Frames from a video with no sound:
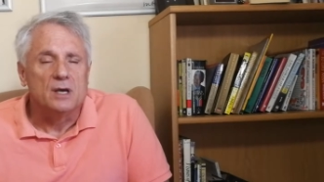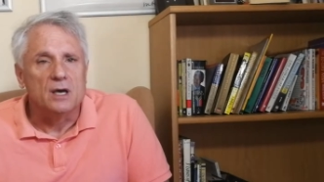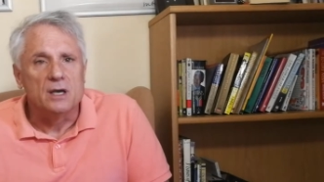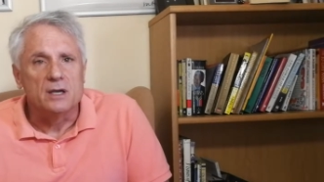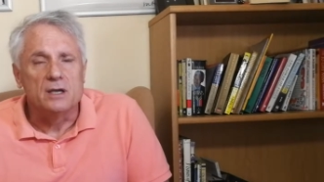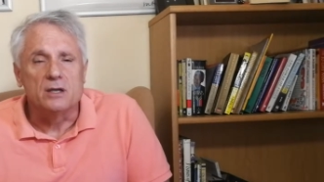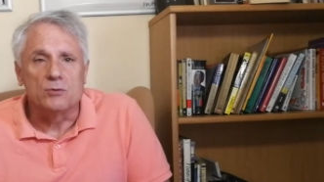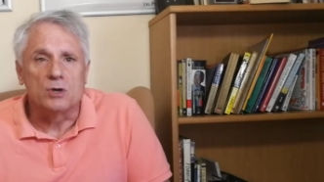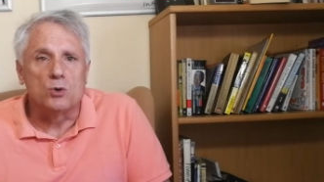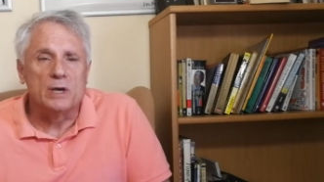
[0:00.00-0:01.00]
a
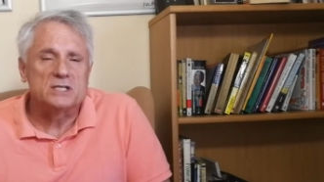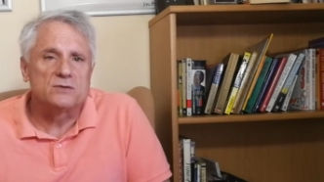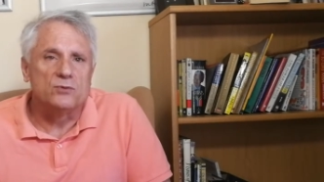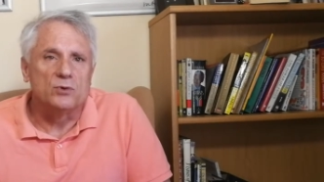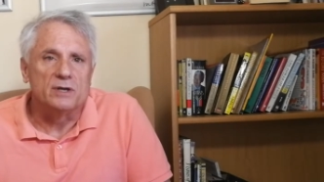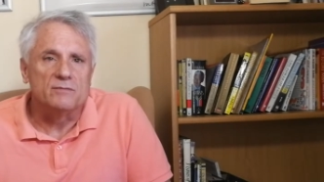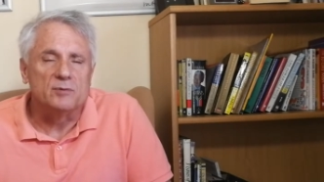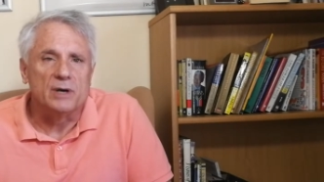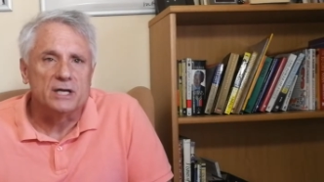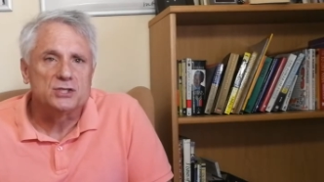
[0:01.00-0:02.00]
request for
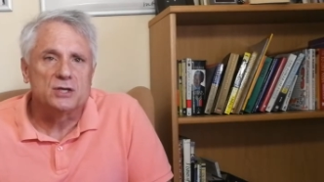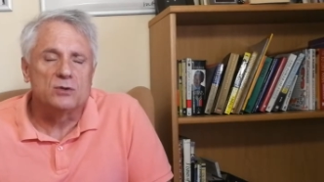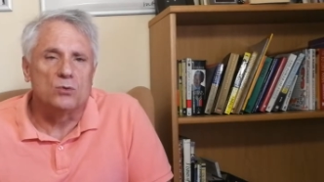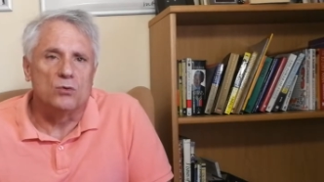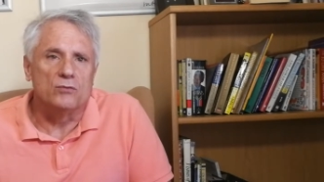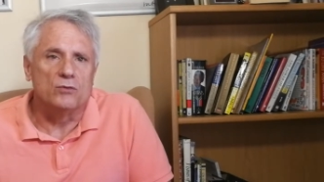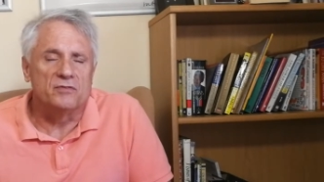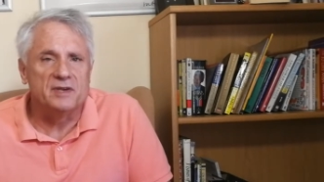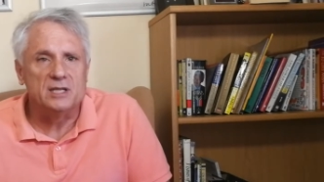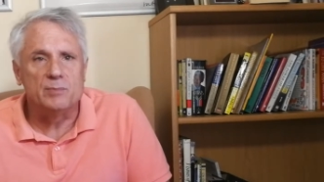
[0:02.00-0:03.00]
information or for
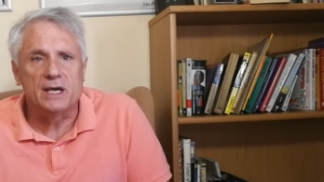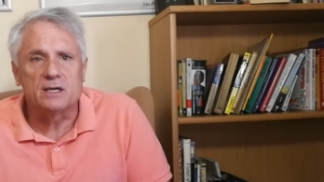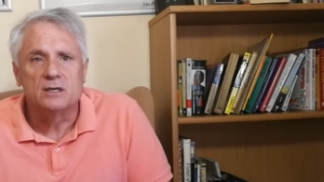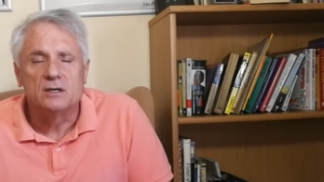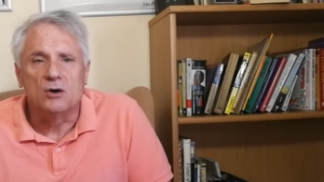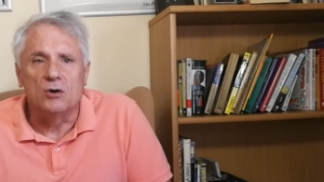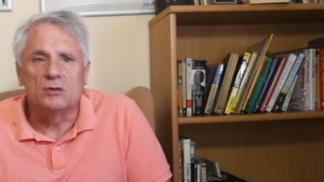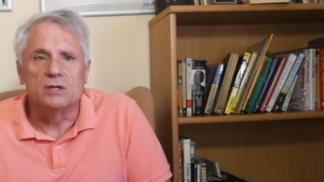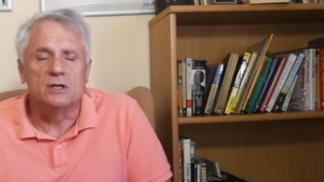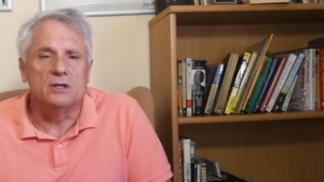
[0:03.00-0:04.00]
feedback
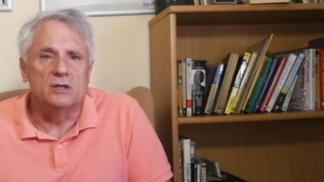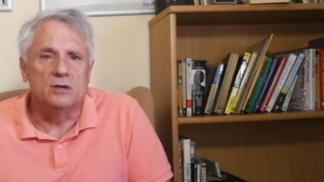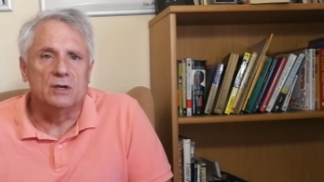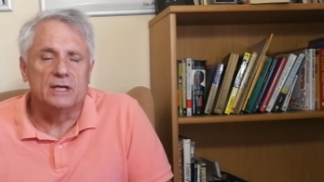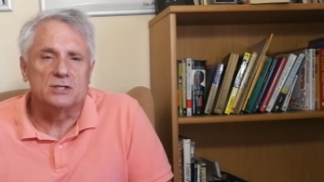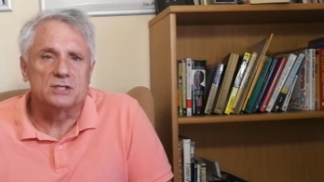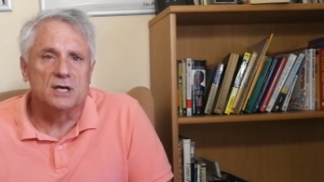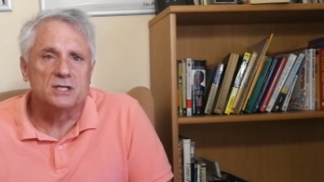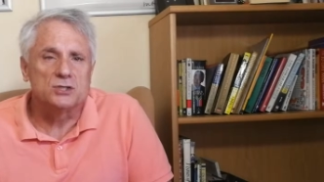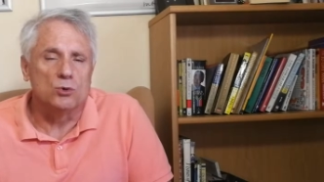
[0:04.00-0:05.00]
on the new
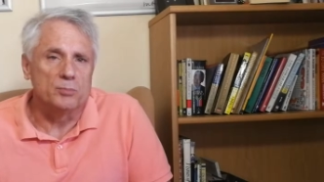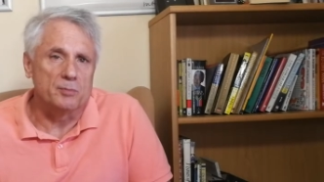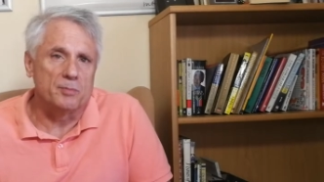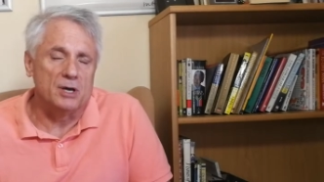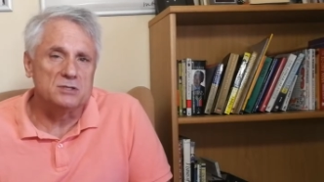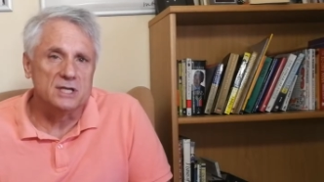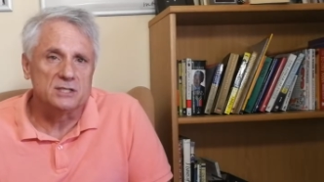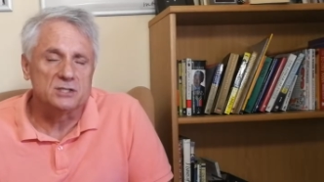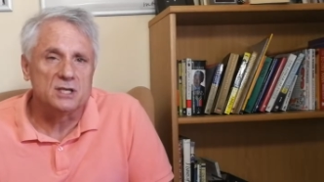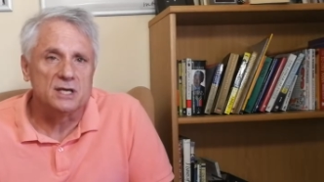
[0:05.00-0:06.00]
legislation or proposed
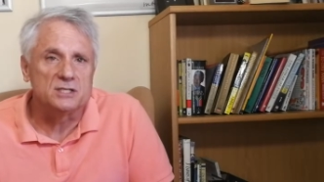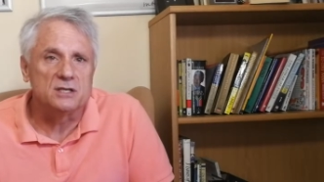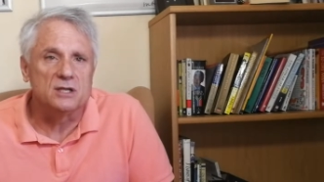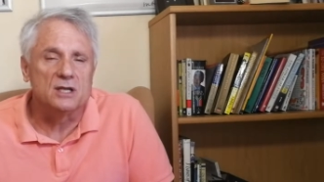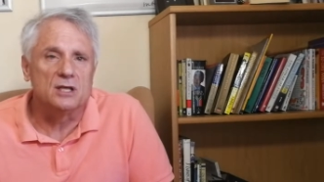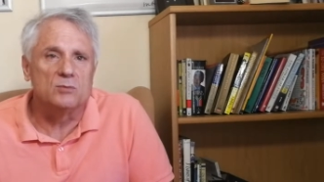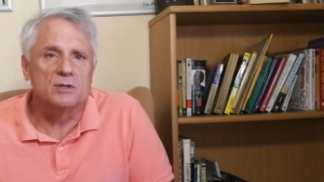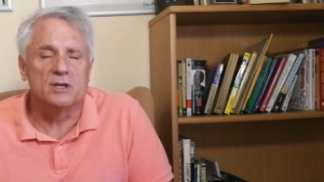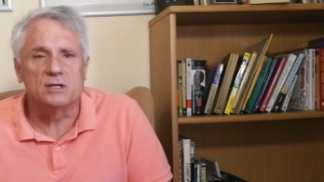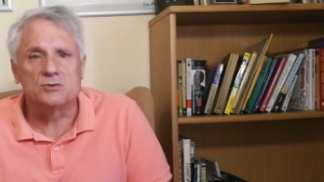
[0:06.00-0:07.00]
legislation dealing
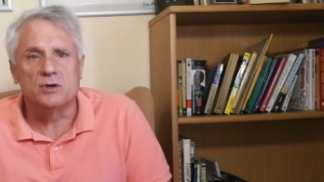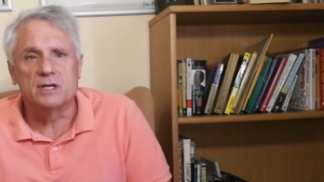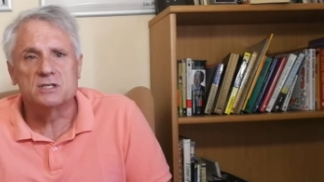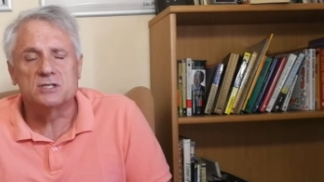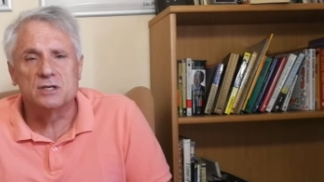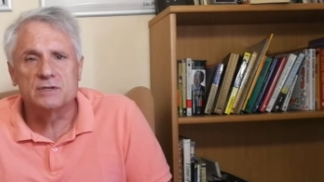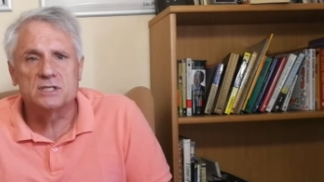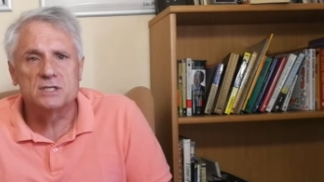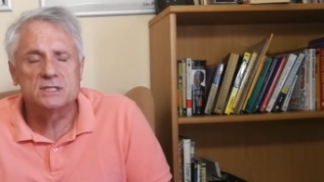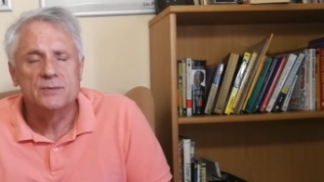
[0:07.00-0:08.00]
with electronic
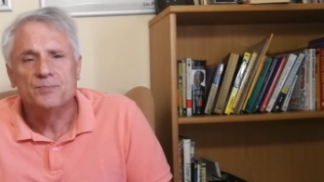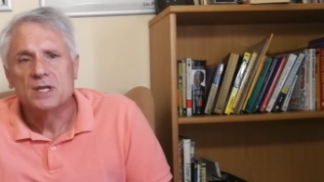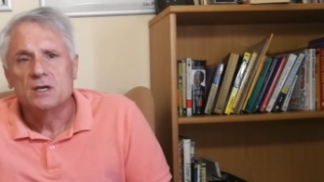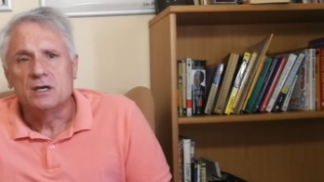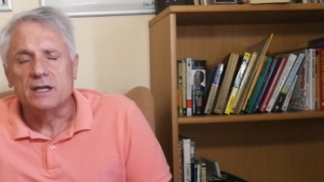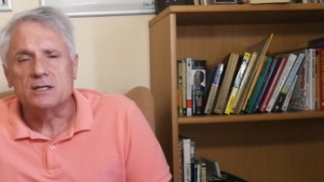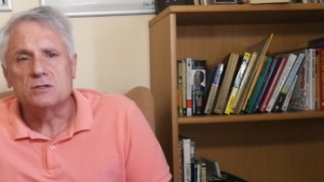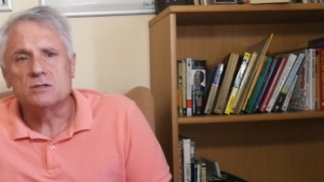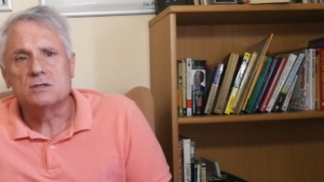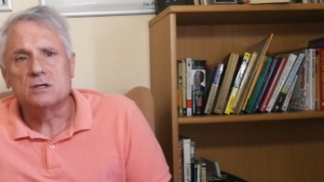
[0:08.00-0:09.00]
services, and
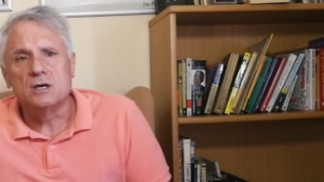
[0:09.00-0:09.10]
that